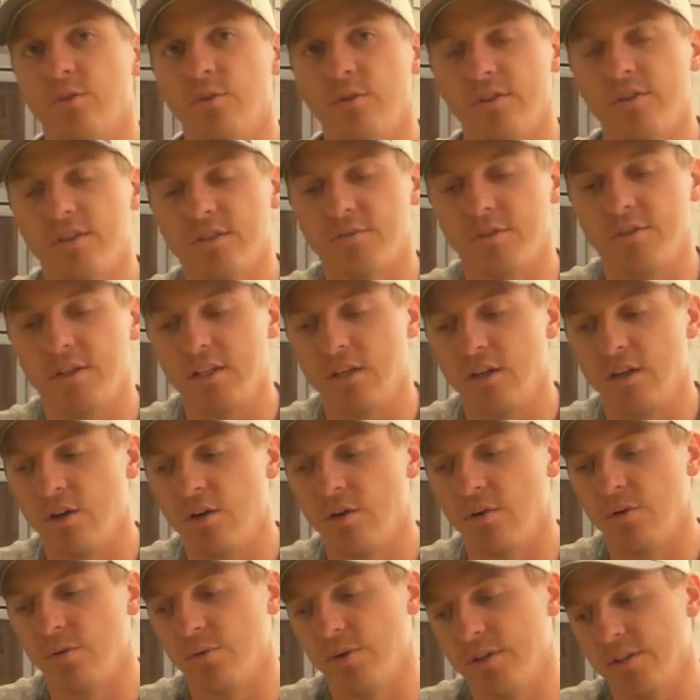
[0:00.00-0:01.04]
two of this
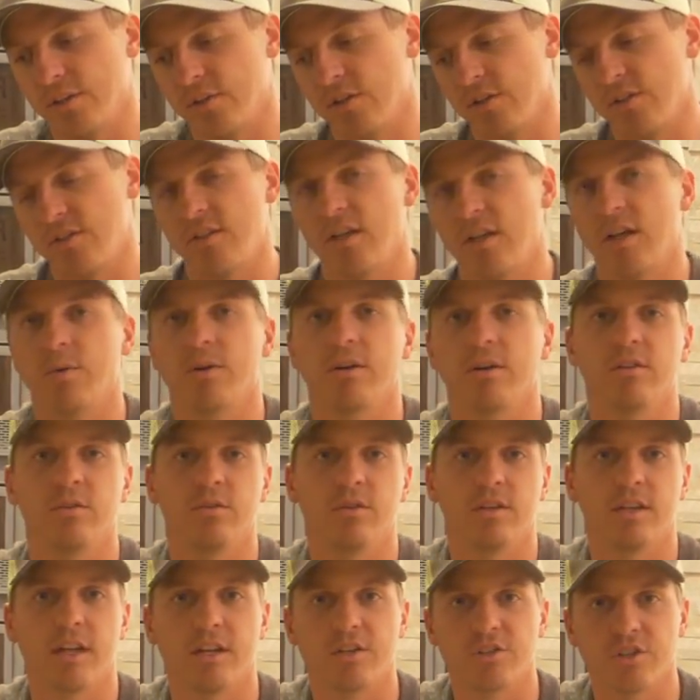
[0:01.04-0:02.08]
video when Christy and I are going to do
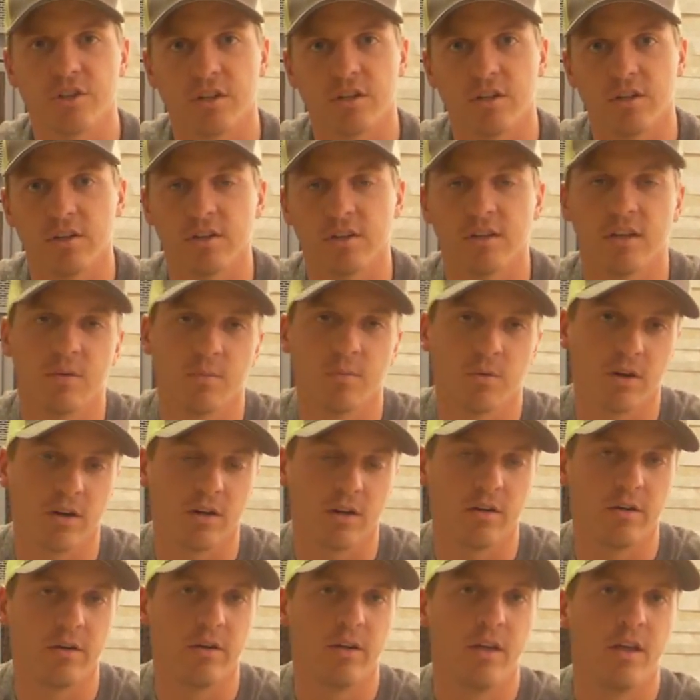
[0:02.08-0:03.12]
a catch and cook and we're
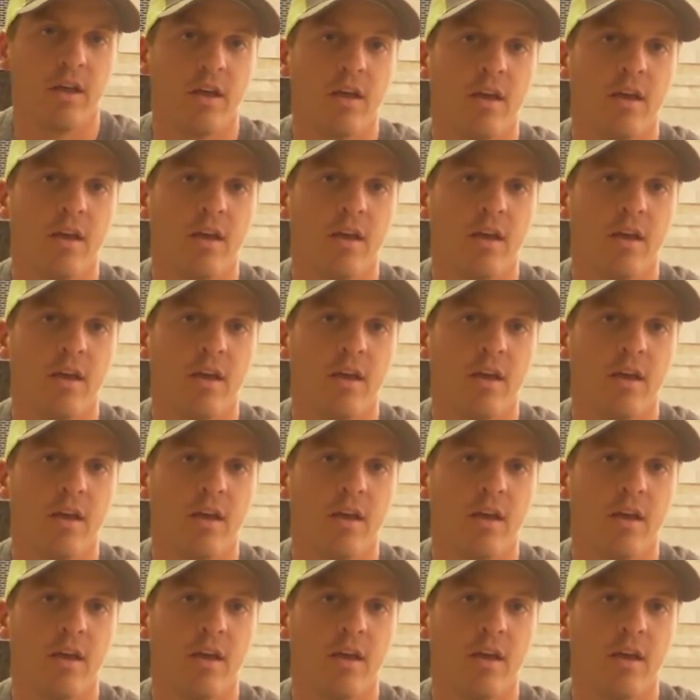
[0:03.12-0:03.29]
going to